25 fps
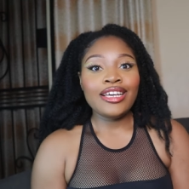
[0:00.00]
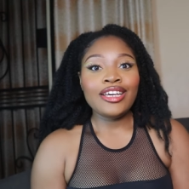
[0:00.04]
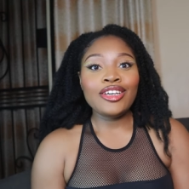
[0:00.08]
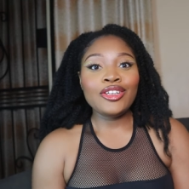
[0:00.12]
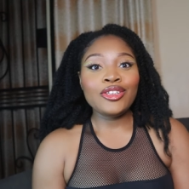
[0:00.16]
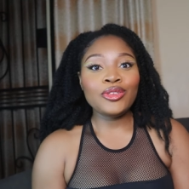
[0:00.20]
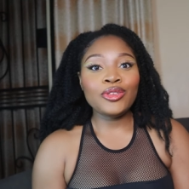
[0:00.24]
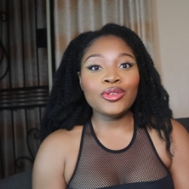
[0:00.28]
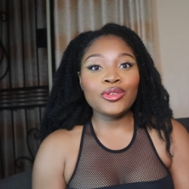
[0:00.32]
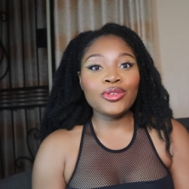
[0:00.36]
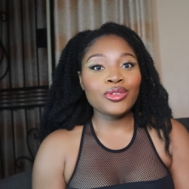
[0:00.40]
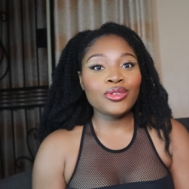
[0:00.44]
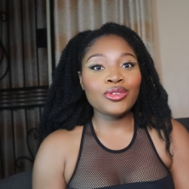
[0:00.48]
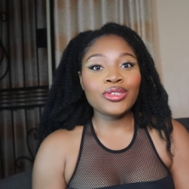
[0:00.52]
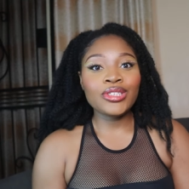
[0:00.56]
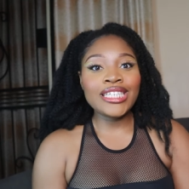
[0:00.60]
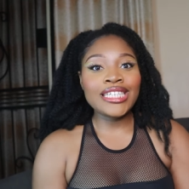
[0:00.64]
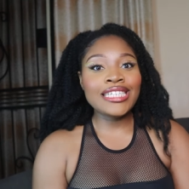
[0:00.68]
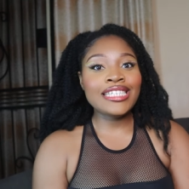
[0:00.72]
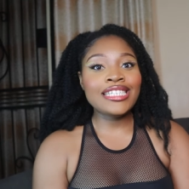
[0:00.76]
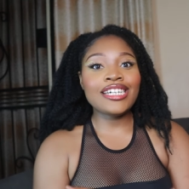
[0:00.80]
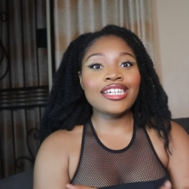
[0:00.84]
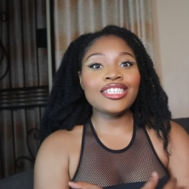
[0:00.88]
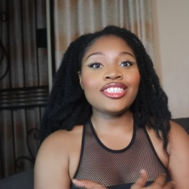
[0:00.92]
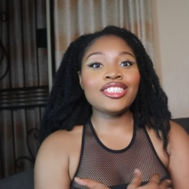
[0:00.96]
you know,
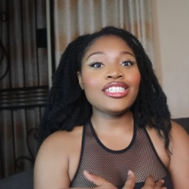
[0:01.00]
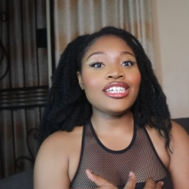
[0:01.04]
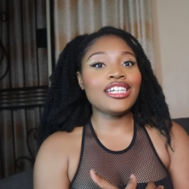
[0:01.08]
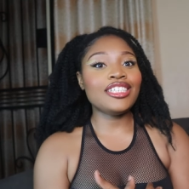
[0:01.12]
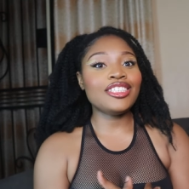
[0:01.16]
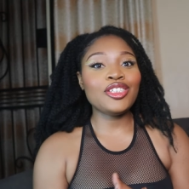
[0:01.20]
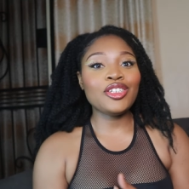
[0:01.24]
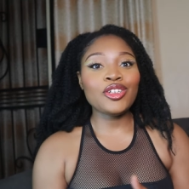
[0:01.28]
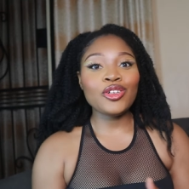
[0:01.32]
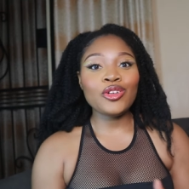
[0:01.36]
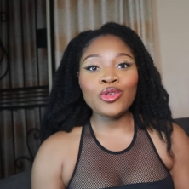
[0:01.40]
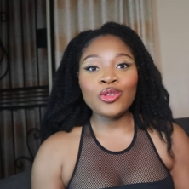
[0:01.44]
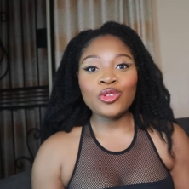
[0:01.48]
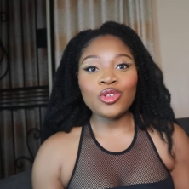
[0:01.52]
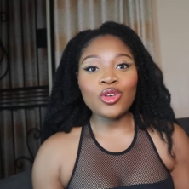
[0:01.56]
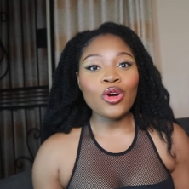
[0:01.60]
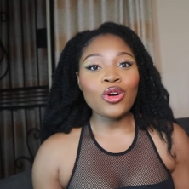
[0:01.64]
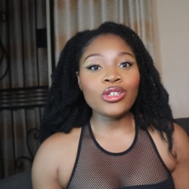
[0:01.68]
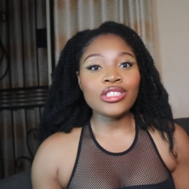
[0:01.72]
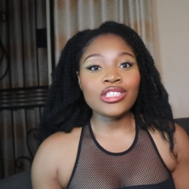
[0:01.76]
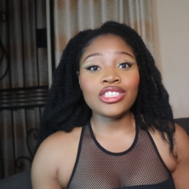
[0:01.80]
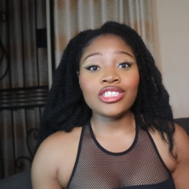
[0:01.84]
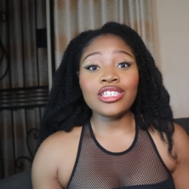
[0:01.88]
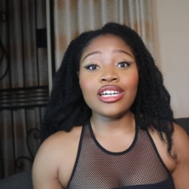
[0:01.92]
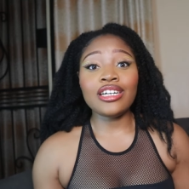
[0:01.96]
Indian channels,
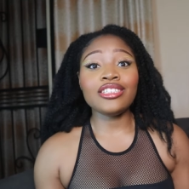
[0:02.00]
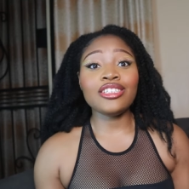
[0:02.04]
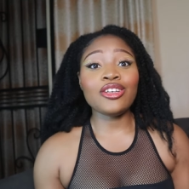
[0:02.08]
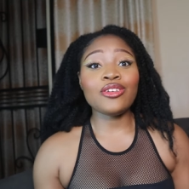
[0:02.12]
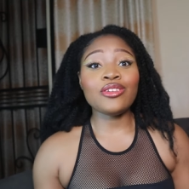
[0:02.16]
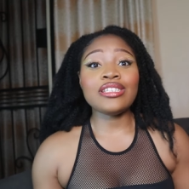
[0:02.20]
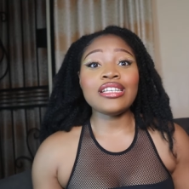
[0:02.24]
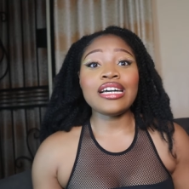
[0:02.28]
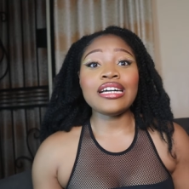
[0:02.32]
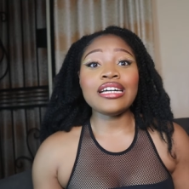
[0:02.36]
all the channels